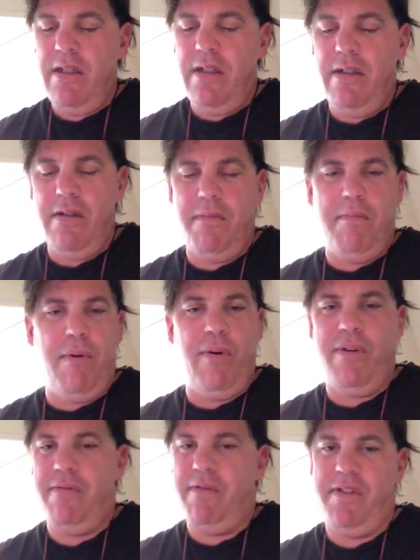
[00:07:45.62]
Oh
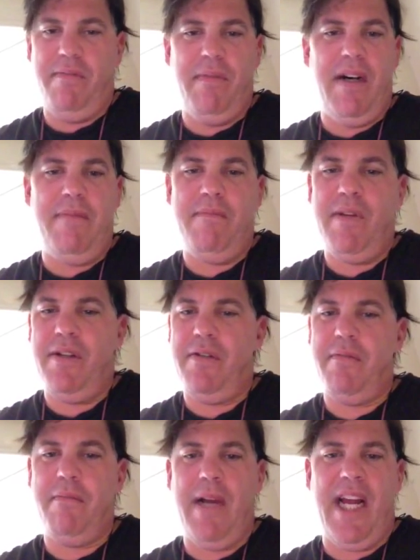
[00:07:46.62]
boy, was my
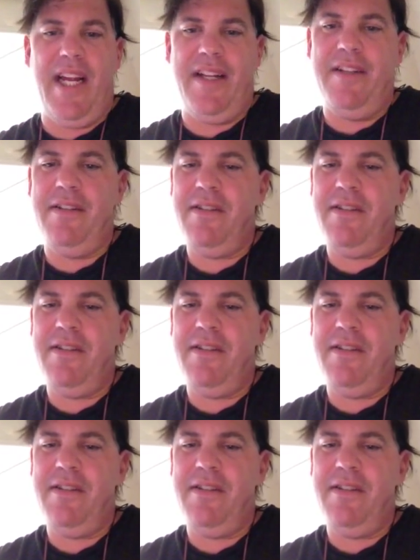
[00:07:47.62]
mother mad.